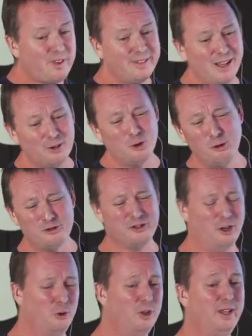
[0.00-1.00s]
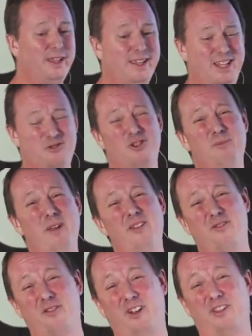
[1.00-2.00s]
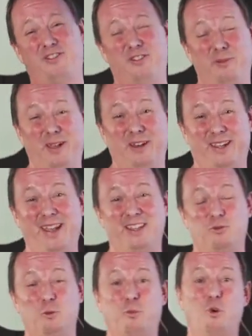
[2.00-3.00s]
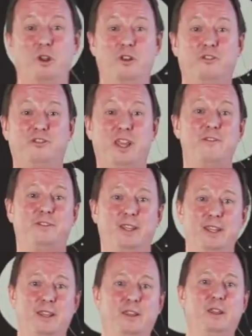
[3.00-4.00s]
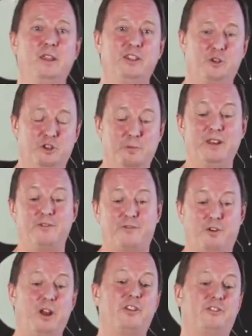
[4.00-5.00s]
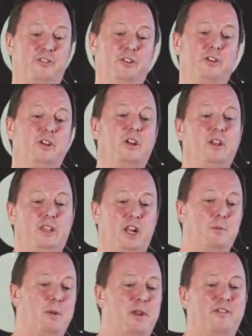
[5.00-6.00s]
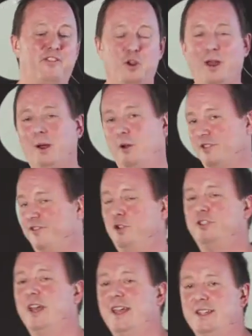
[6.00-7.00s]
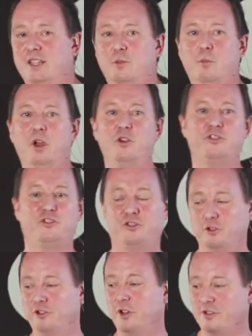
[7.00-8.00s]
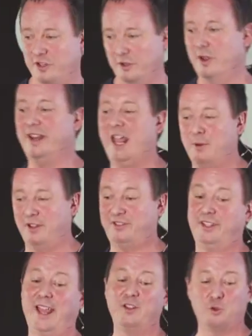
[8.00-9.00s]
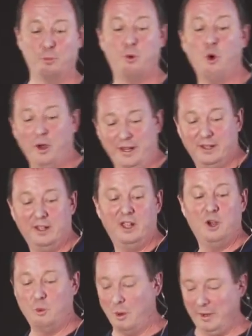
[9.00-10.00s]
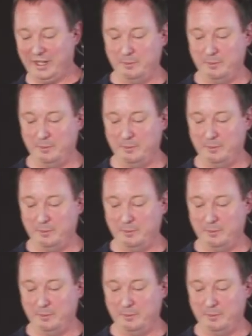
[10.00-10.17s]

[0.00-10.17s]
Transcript: Now, cortisol is really meant for us to be able to get to a point of safety. So it's meant for us to, you know, maybe a few hours, a few days at the most, to enable us to get to a point where we